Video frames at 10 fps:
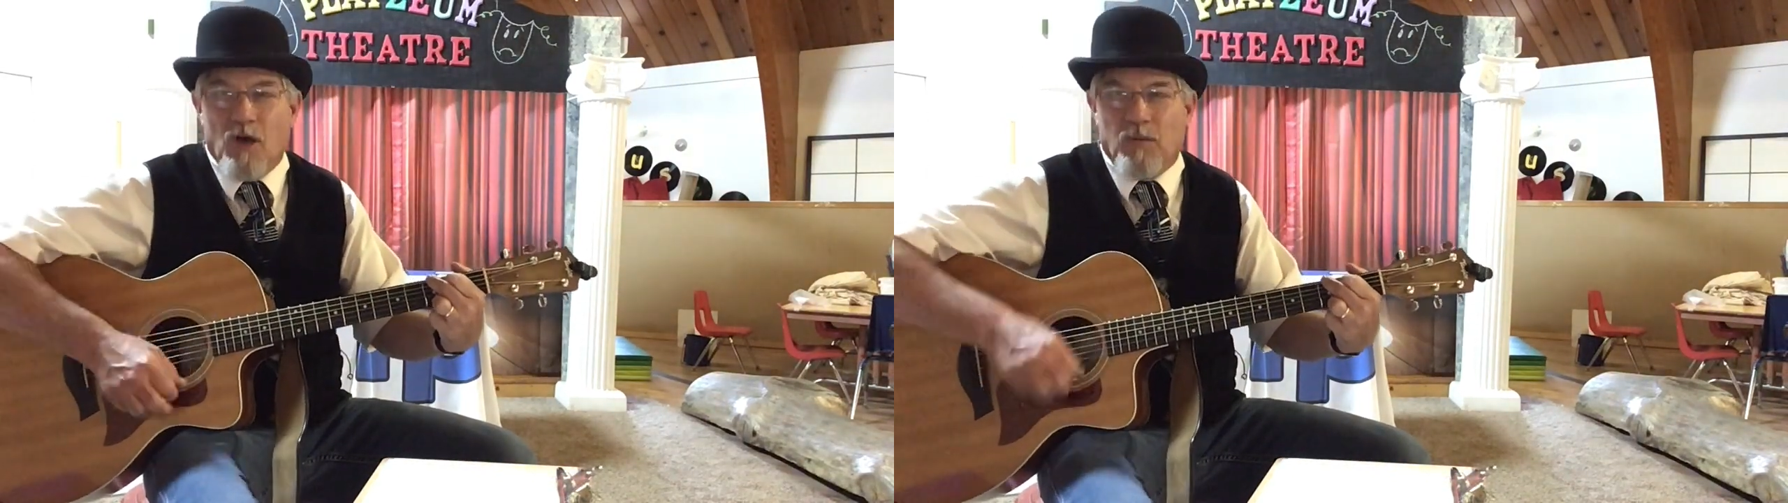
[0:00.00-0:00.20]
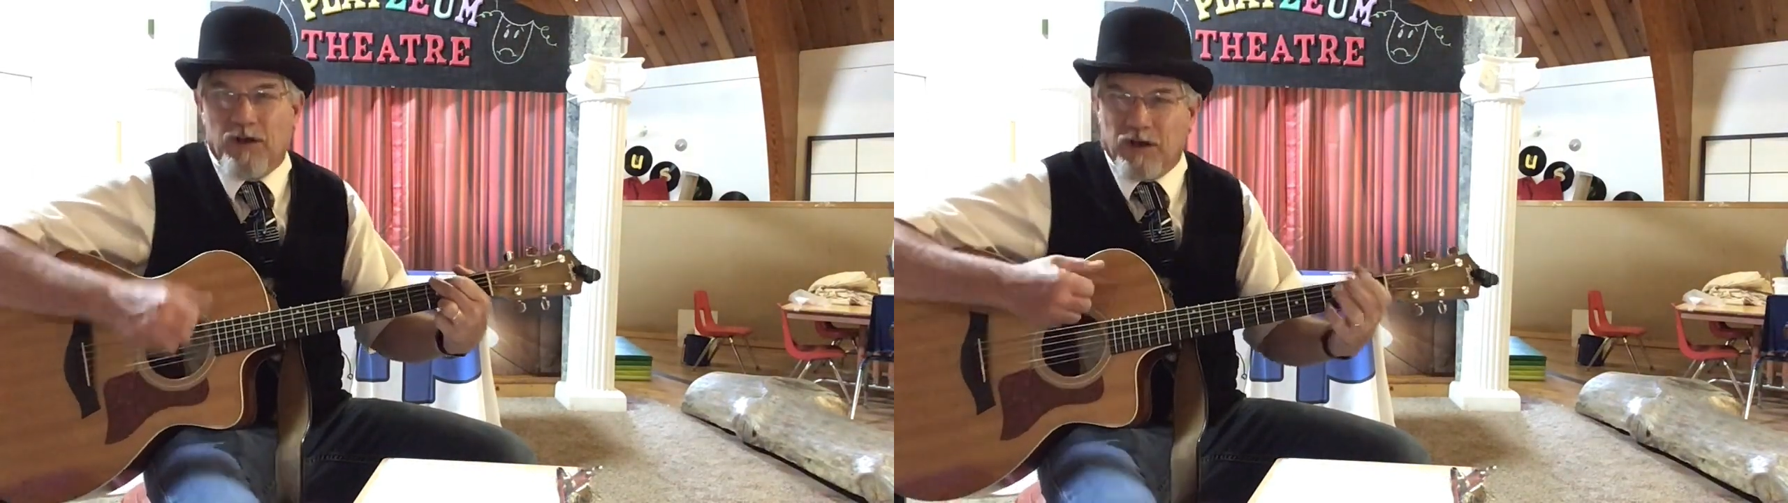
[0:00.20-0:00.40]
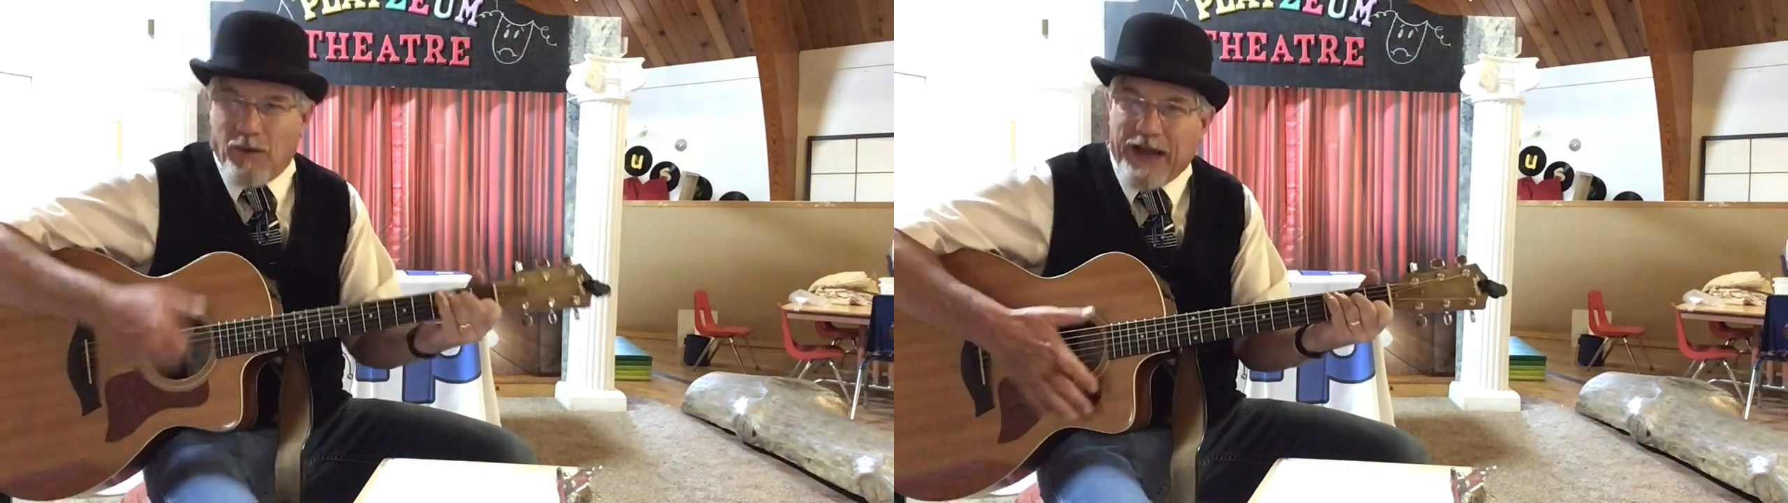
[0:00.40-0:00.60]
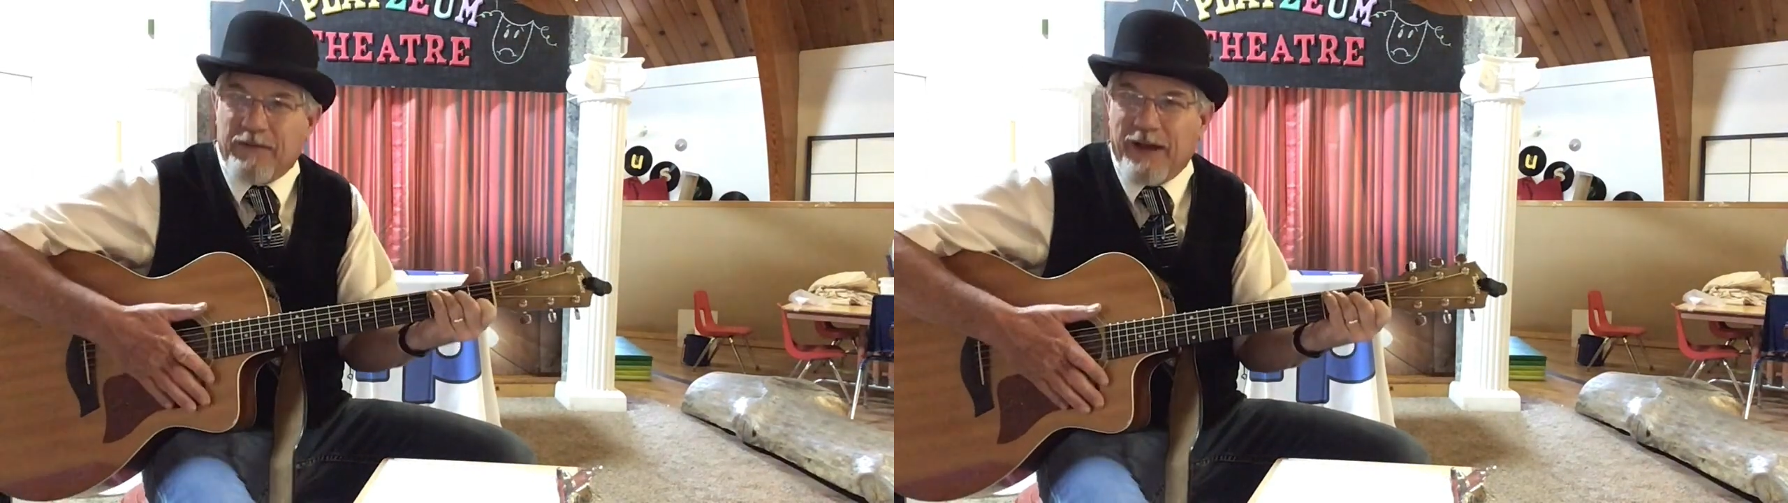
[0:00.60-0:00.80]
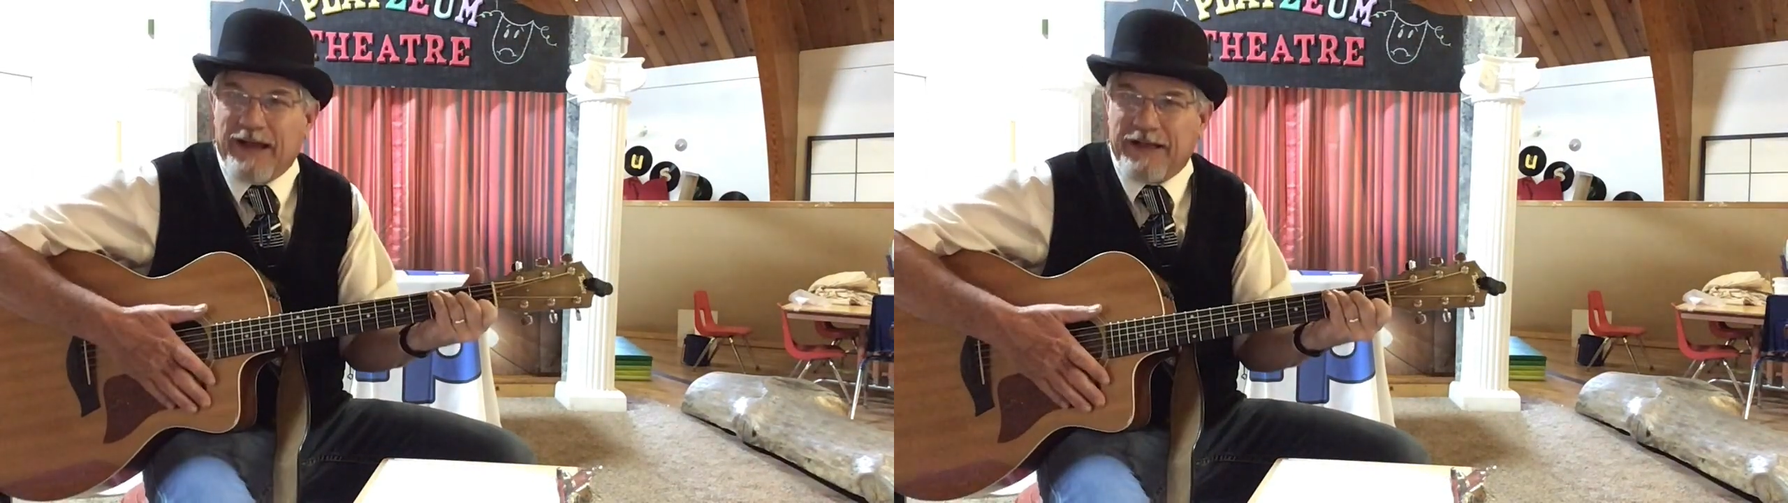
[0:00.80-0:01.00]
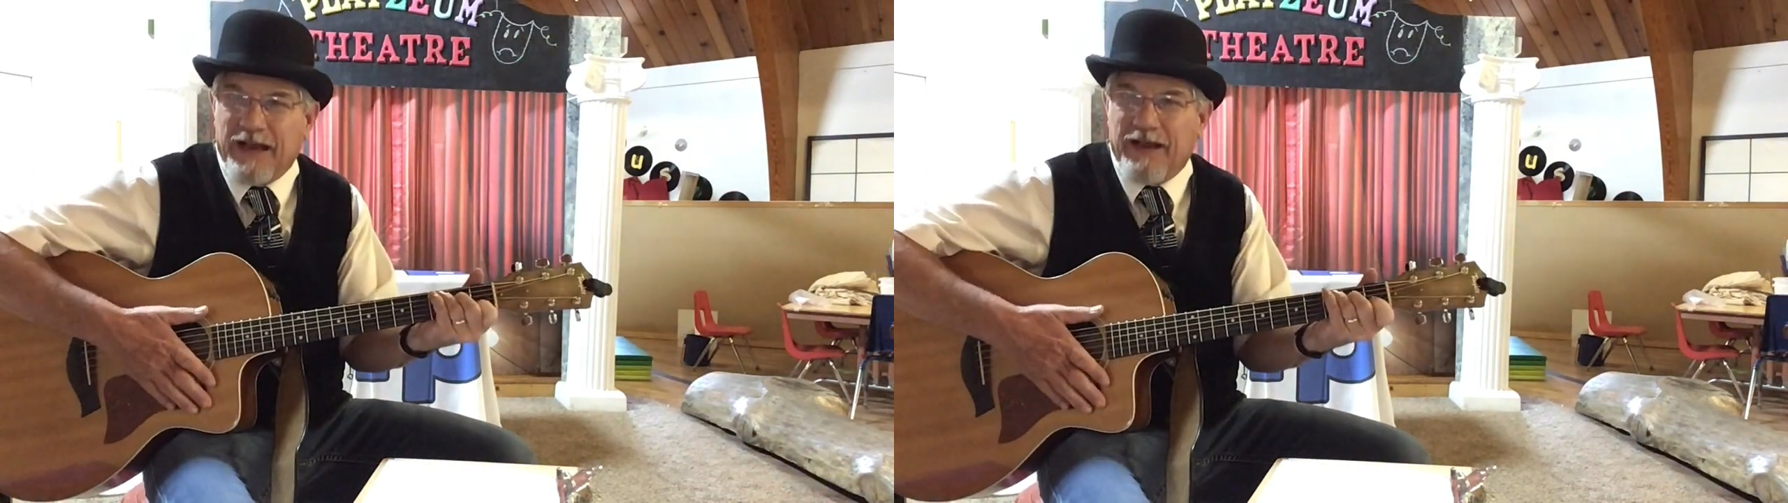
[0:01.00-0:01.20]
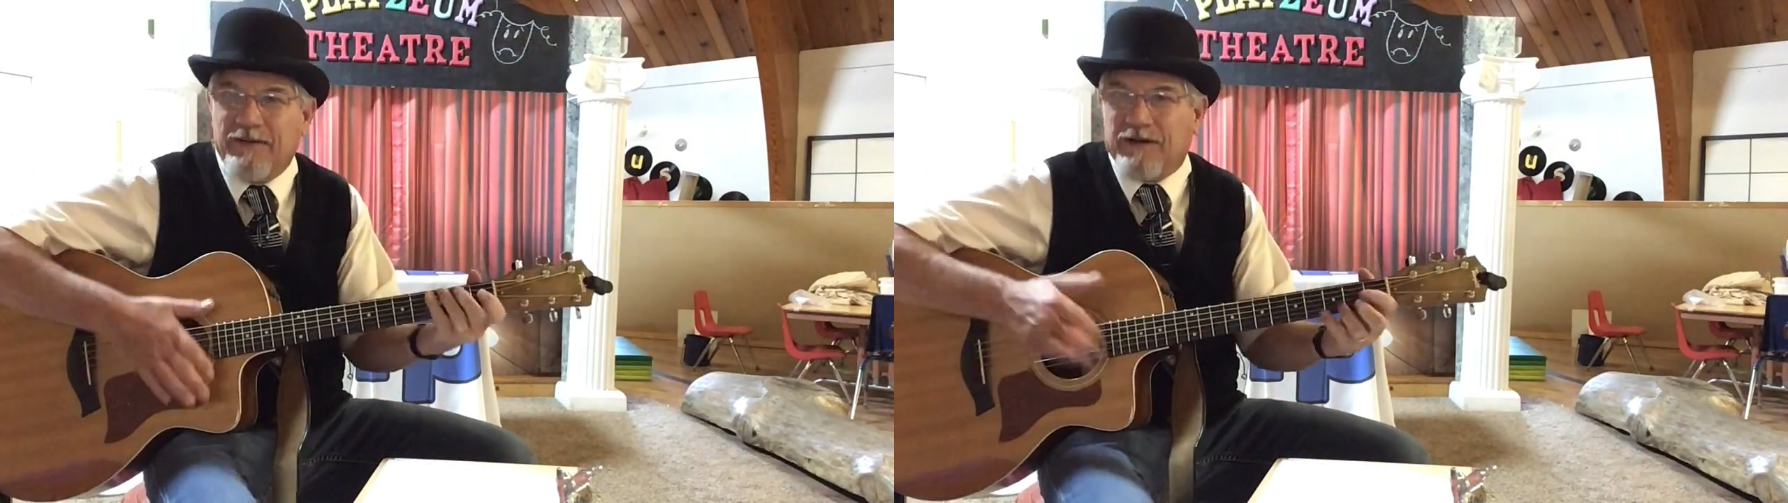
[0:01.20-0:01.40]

With a quack quack here